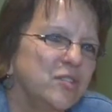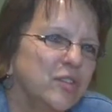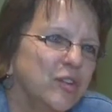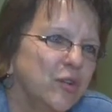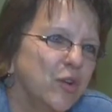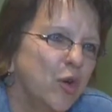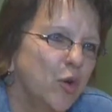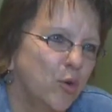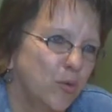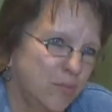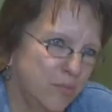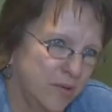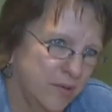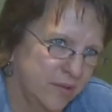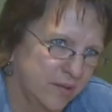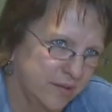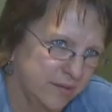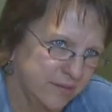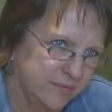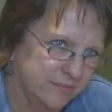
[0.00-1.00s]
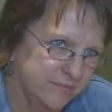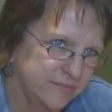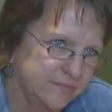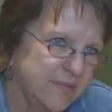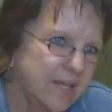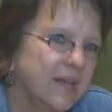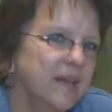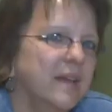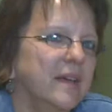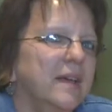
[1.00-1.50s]
your homework,
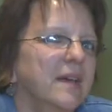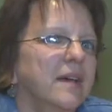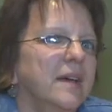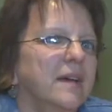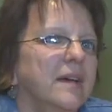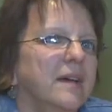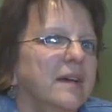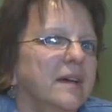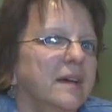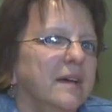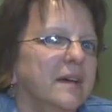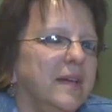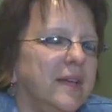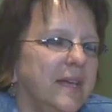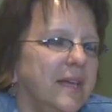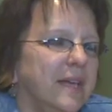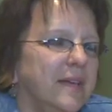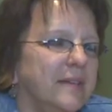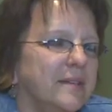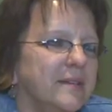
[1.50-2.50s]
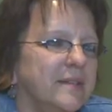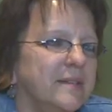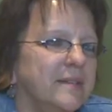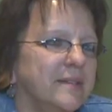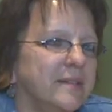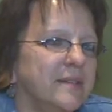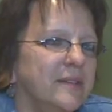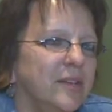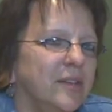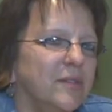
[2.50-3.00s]
and
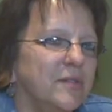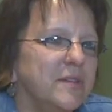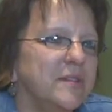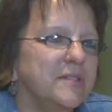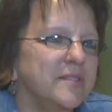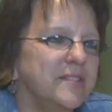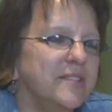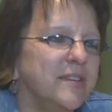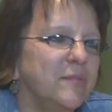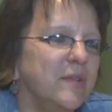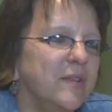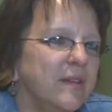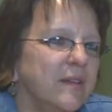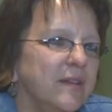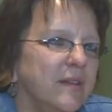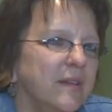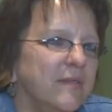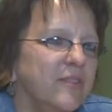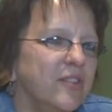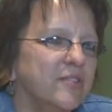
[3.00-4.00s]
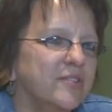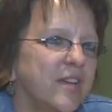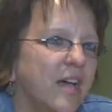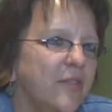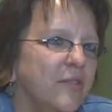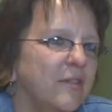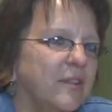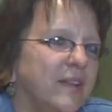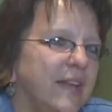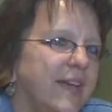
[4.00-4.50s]
you know, to see if there's
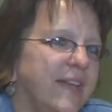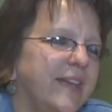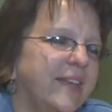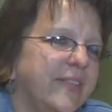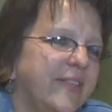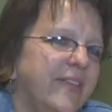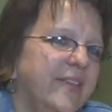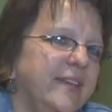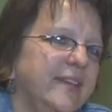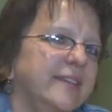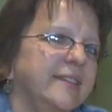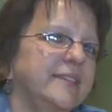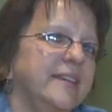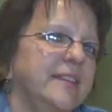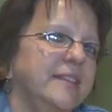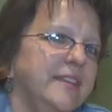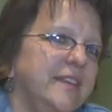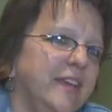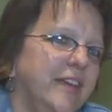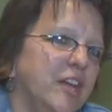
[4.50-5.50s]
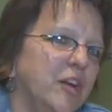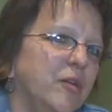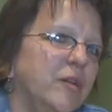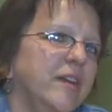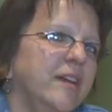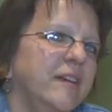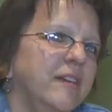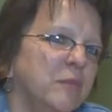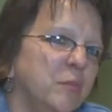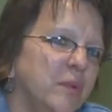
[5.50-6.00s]
other like things in the
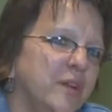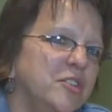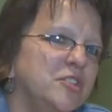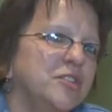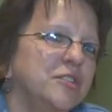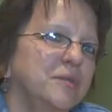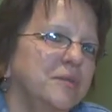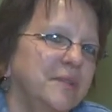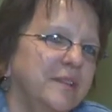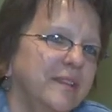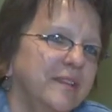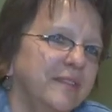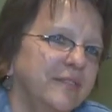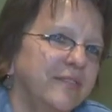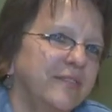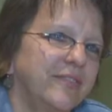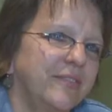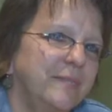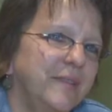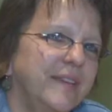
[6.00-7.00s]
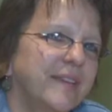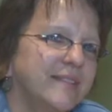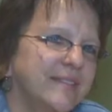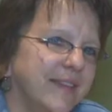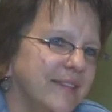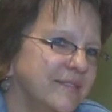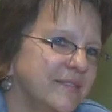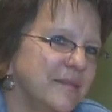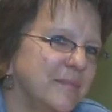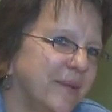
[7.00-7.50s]
area in which you live, because
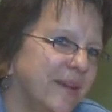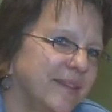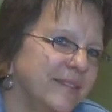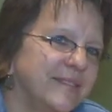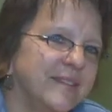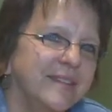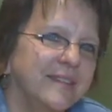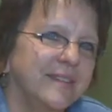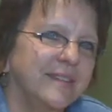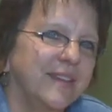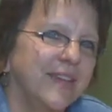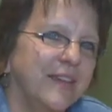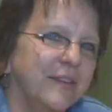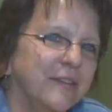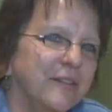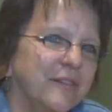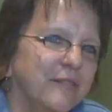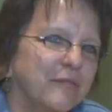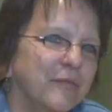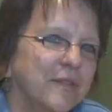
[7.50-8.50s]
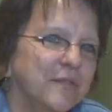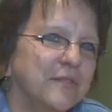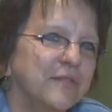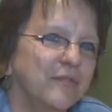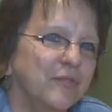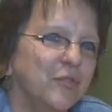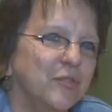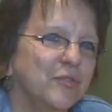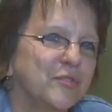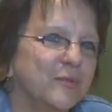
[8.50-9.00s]
that's the best indicator of what the
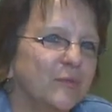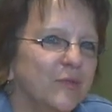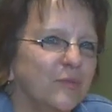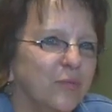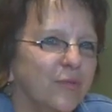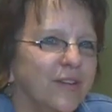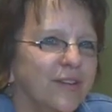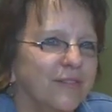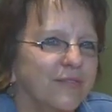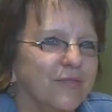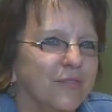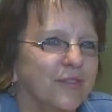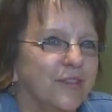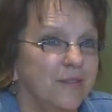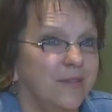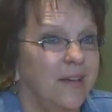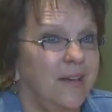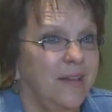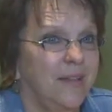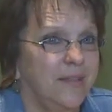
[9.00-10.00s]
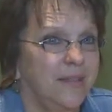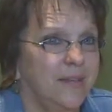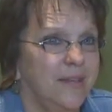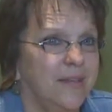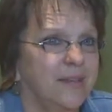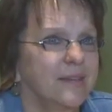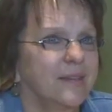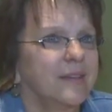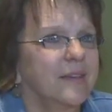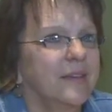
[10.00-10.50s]
future will bring for you, I
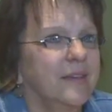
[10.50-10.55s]
think.